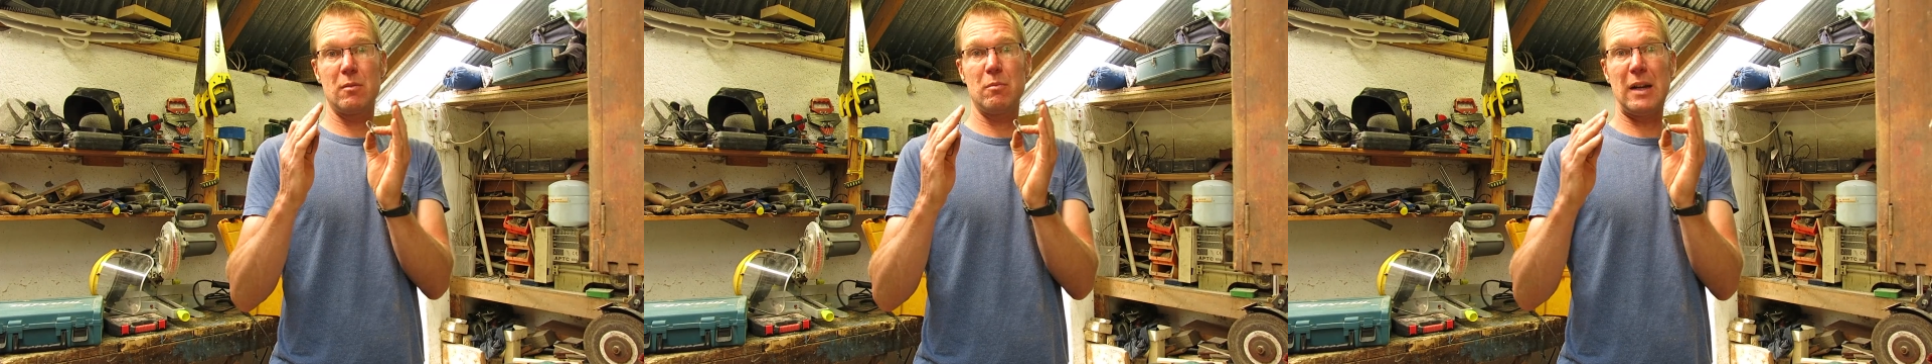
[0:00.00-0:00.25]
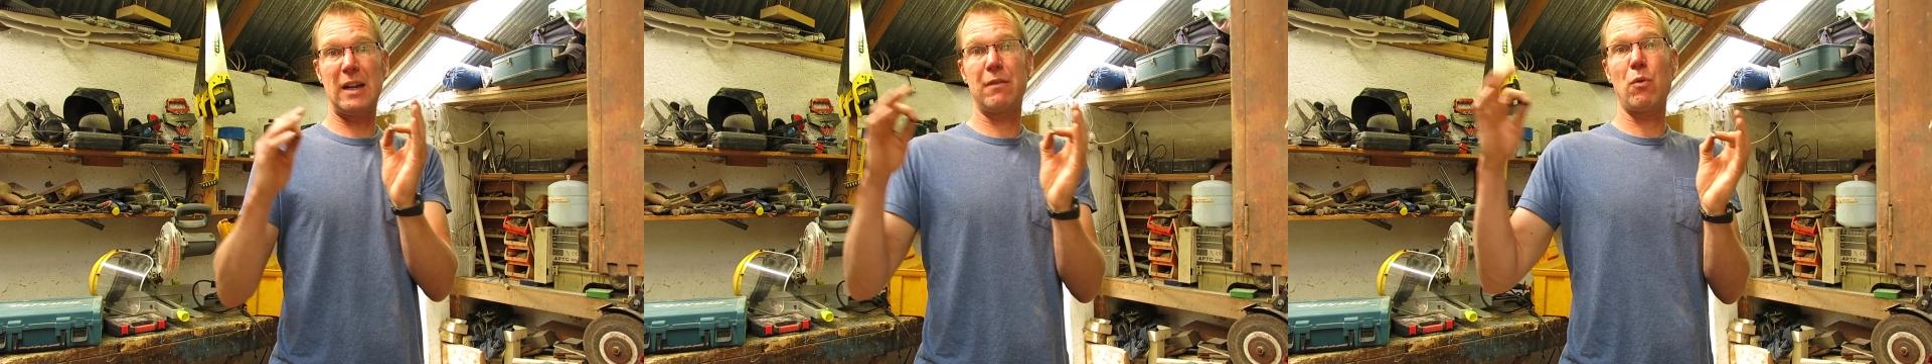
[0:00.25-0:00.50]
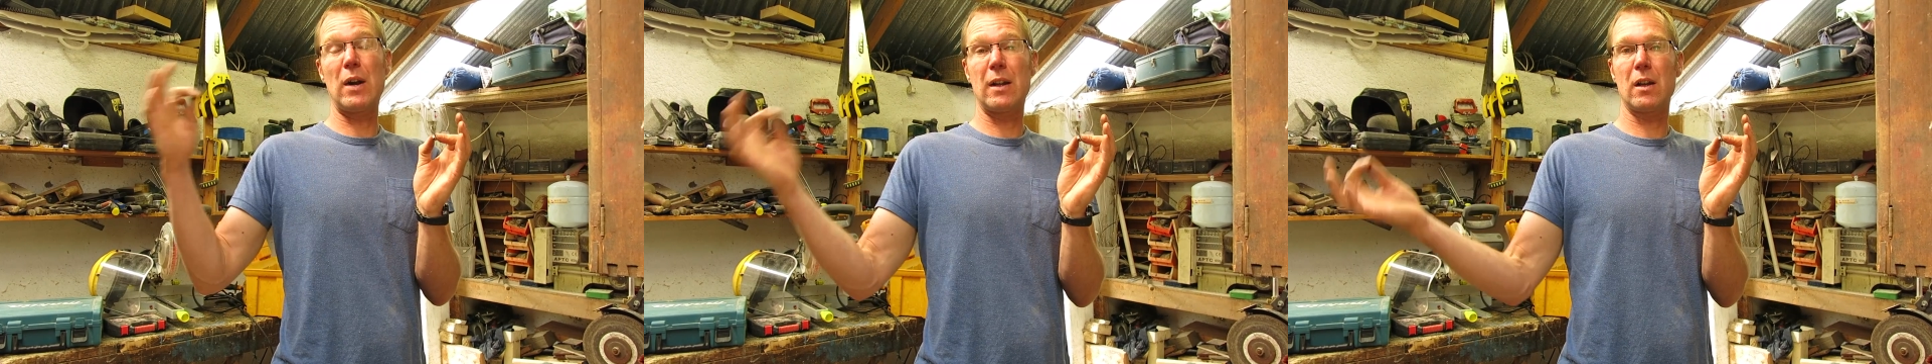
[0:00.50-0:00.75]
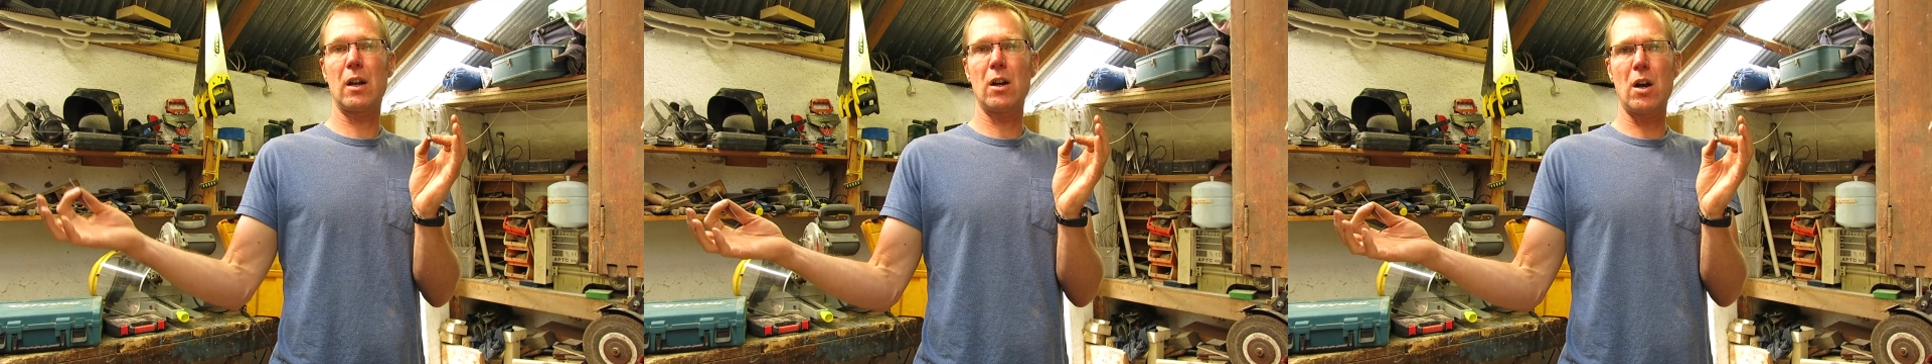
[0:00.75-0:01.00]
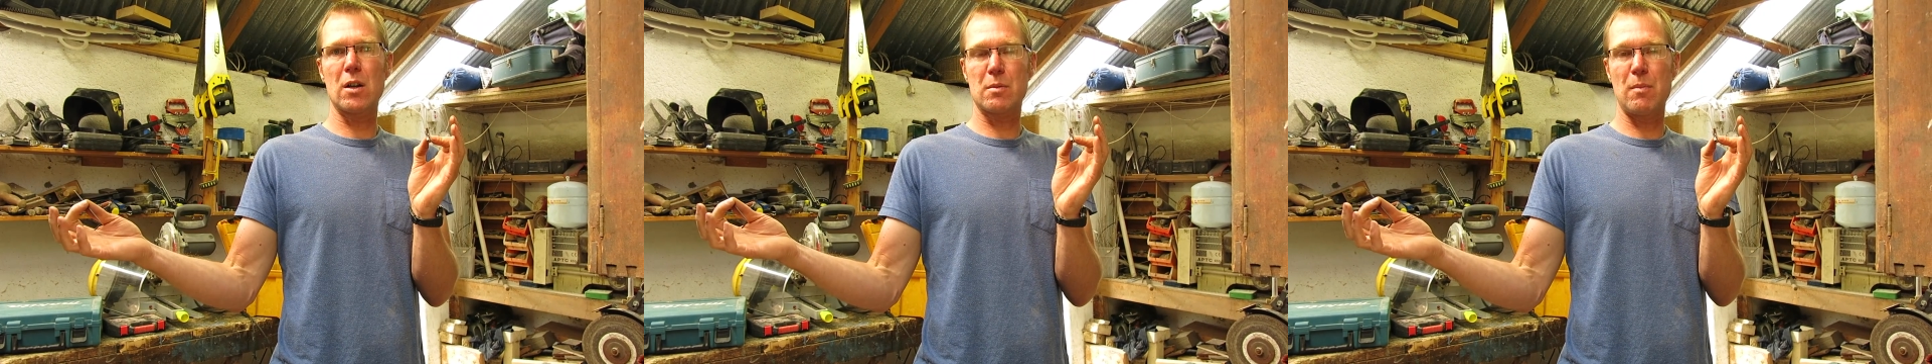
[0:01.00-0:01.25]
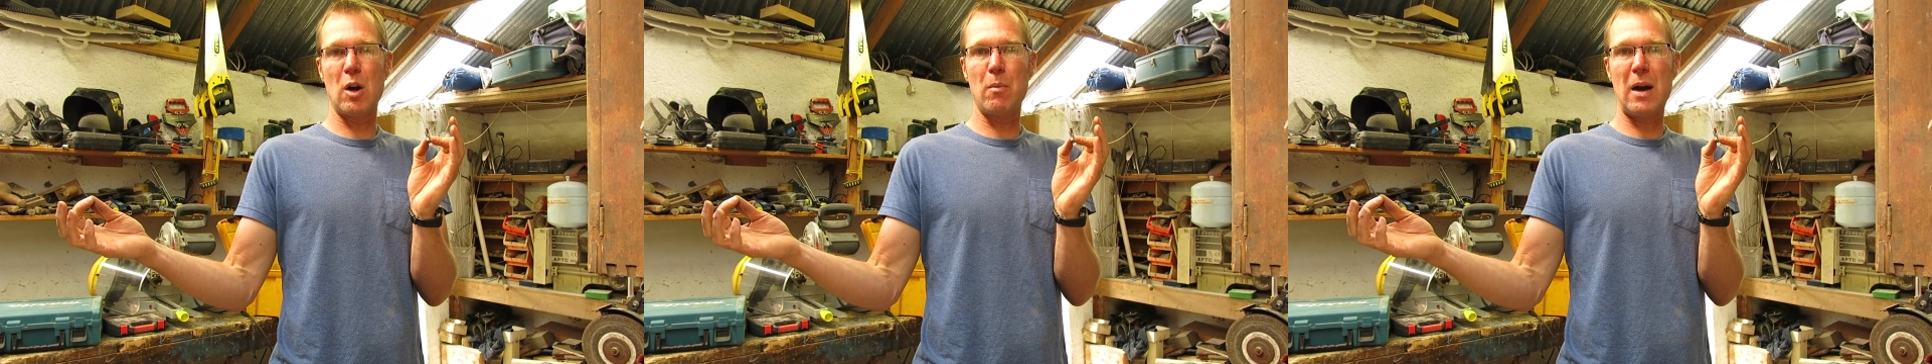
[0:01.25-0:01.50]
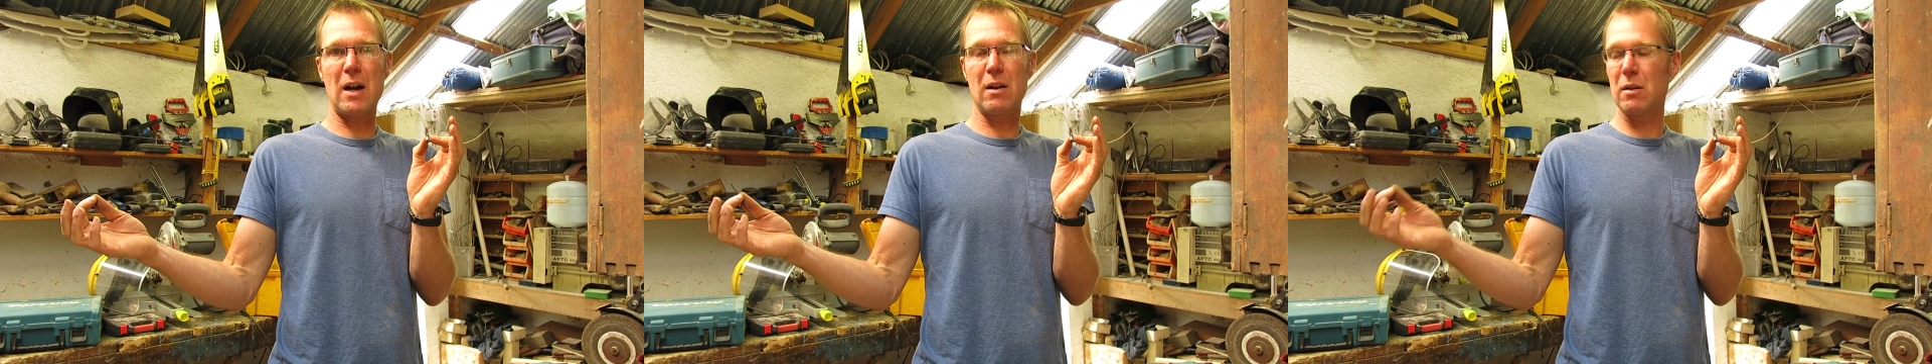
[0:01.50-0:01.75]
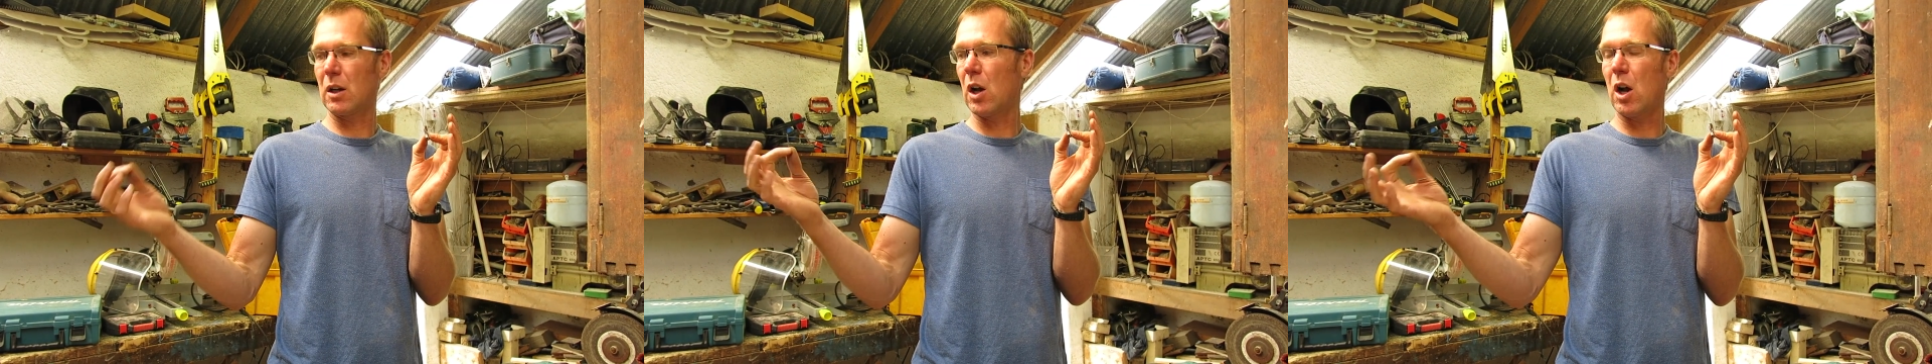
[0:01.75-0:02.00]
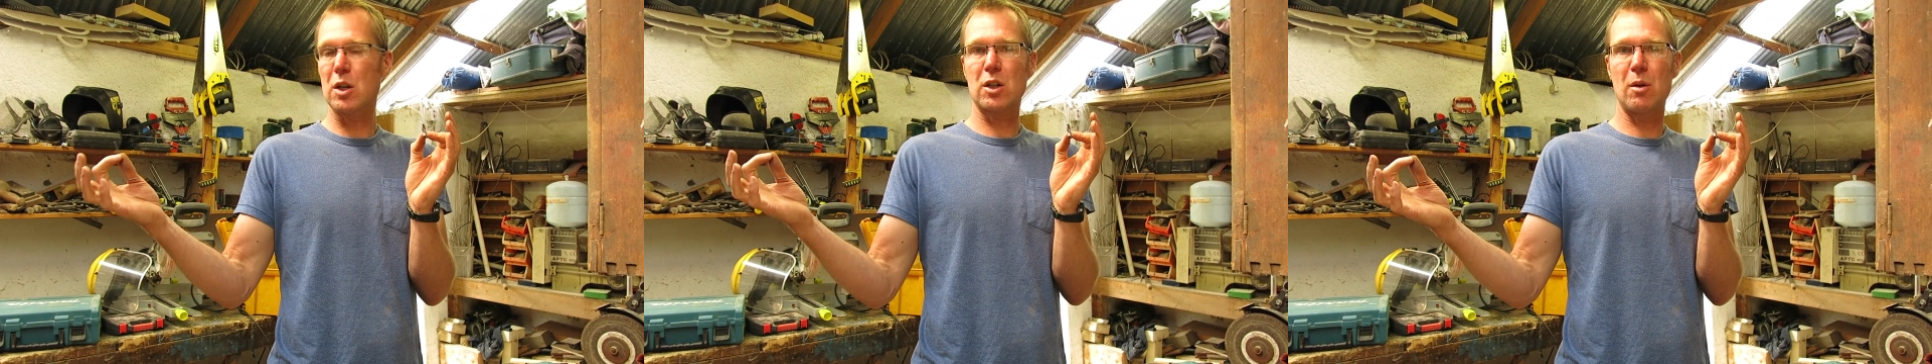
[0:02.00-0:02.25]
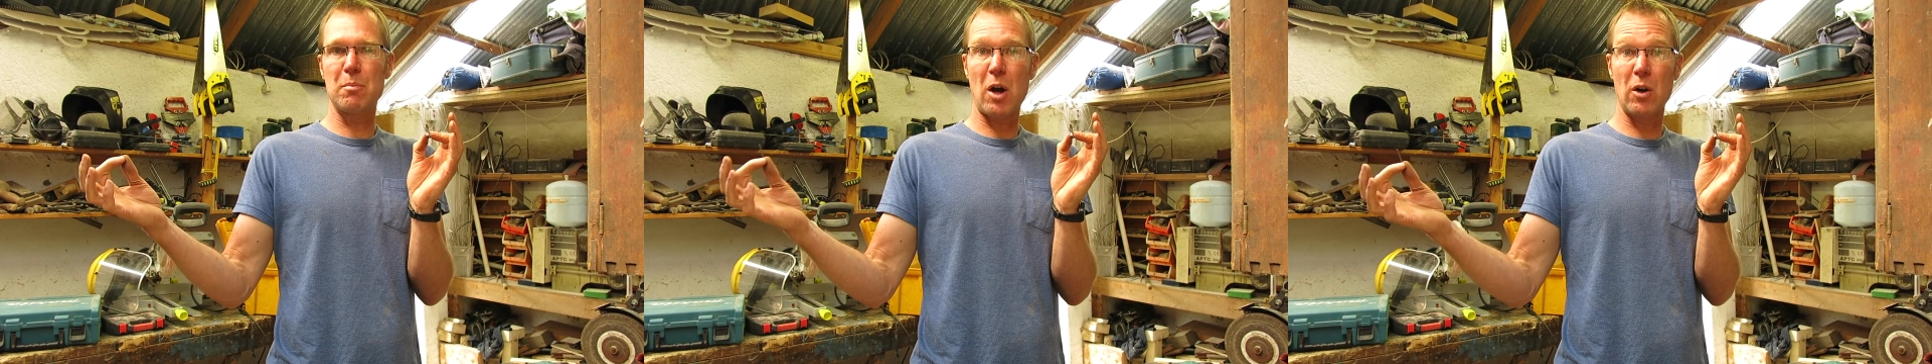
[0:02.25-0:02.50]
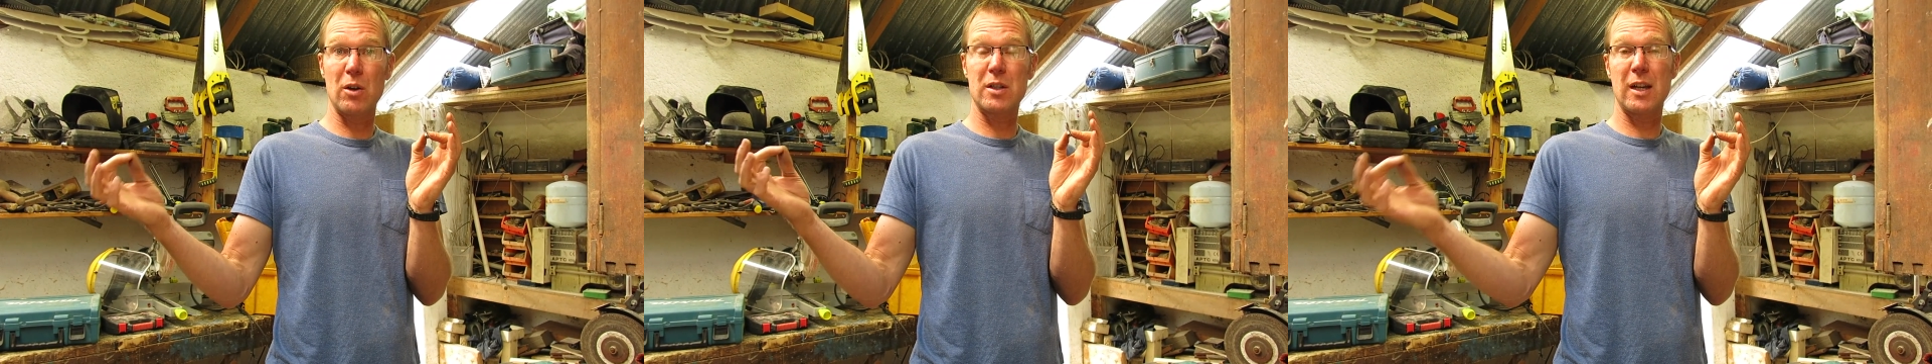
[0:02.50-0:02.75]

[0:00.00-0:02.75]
But if one of the glass components